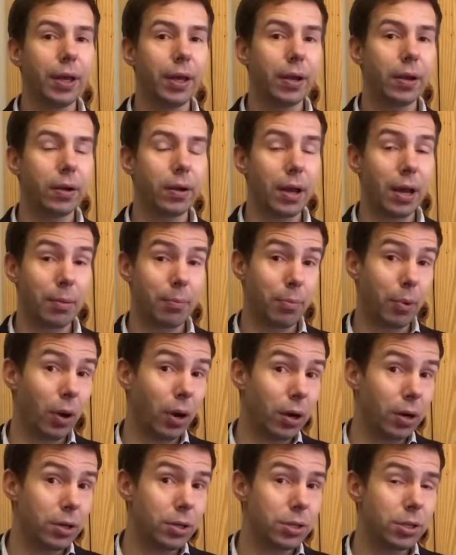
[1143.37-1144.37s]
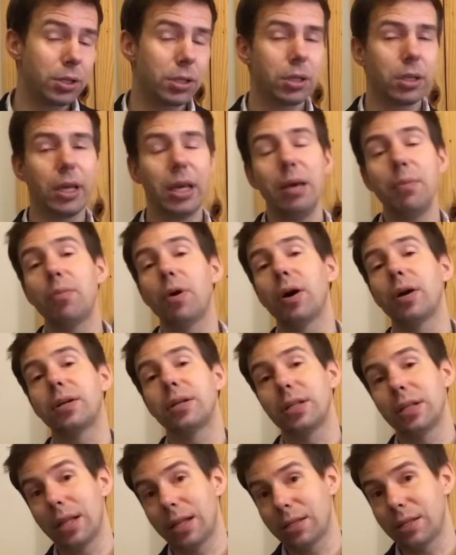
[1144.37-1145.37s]
here at bars.
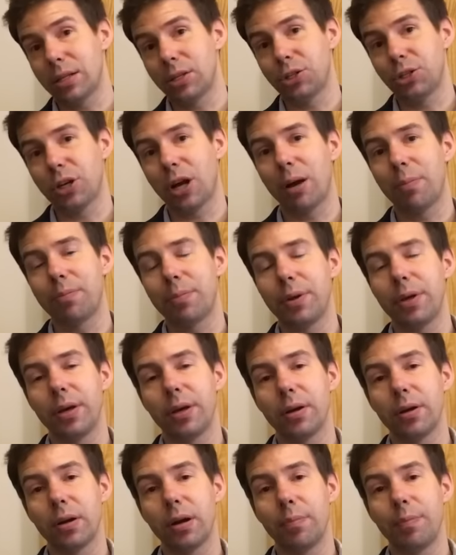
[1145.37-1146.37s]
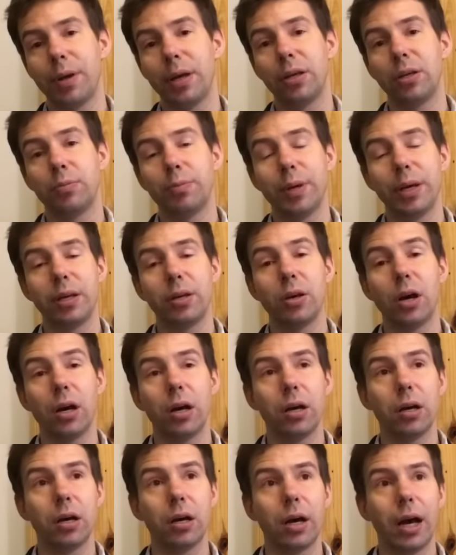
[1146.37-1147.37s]
Emart, that's a shop here, a big
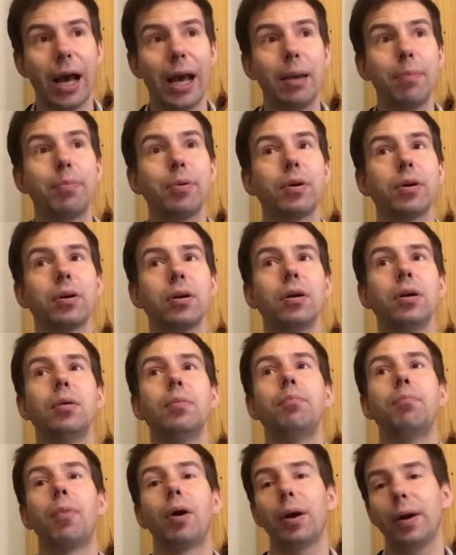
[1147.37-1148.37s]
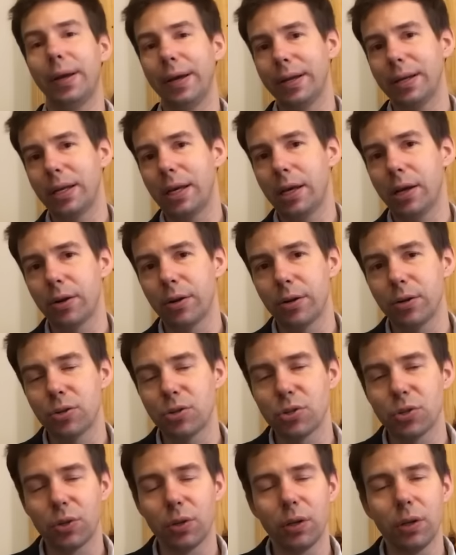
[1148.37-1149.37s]
hyper market here in
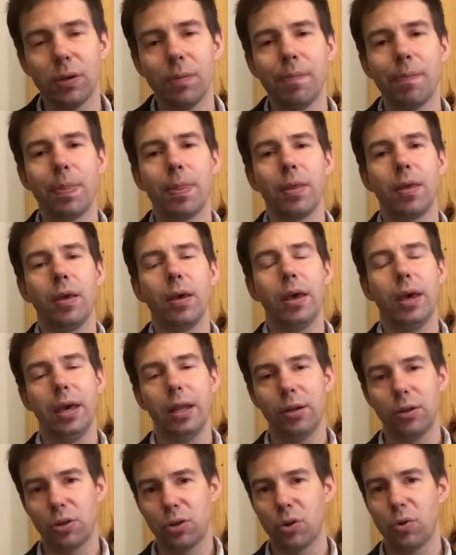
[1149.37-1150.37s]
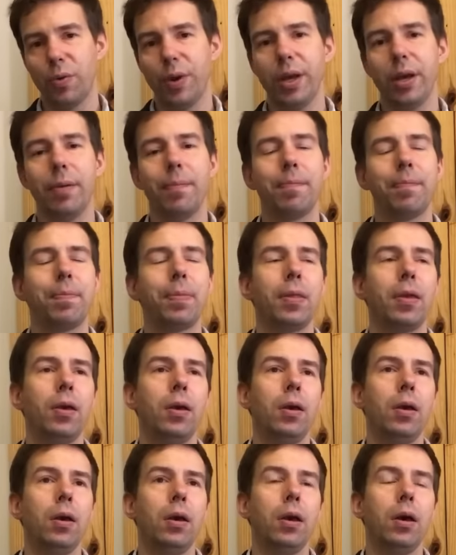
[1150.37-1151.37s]
Seoul, in Korea.
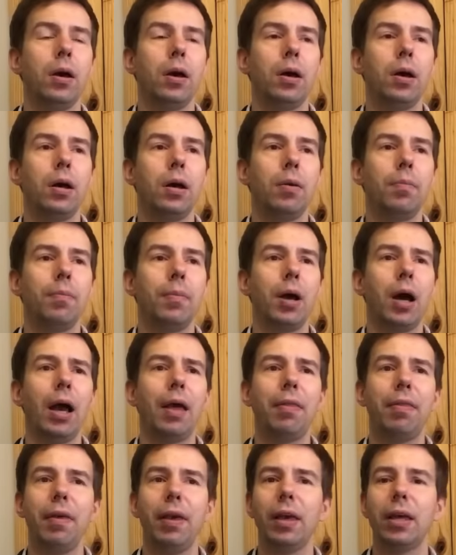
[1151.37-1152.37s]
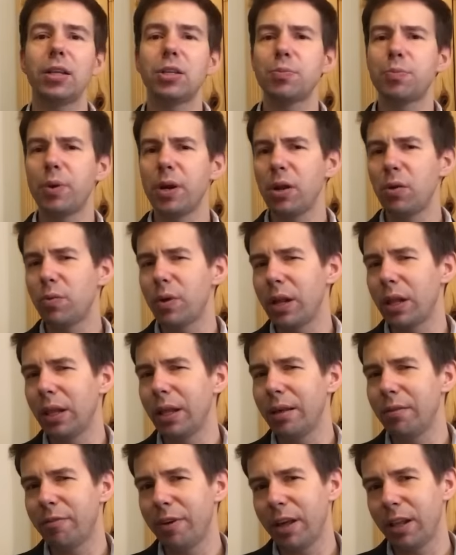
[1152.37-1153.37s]
I think it's pretty
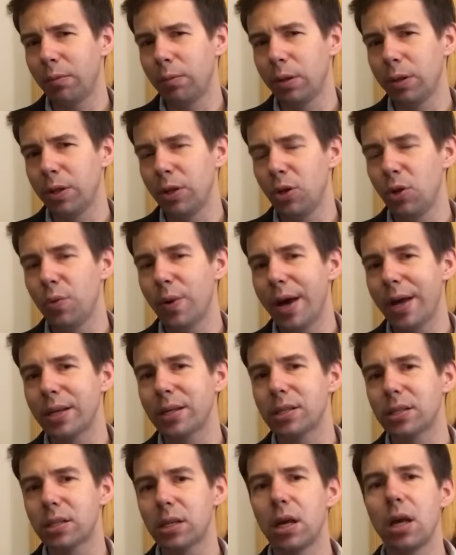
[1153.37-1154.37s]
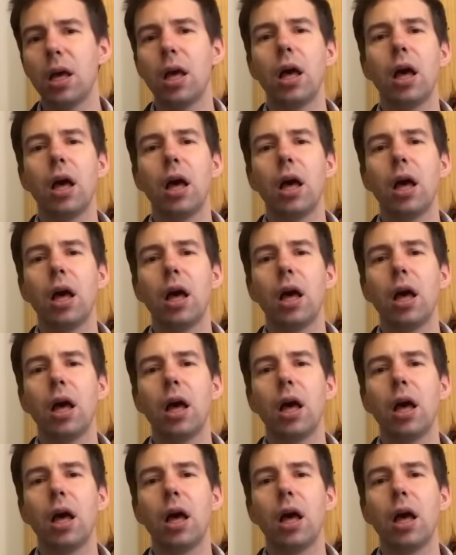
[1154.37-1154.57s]
readily available in the US.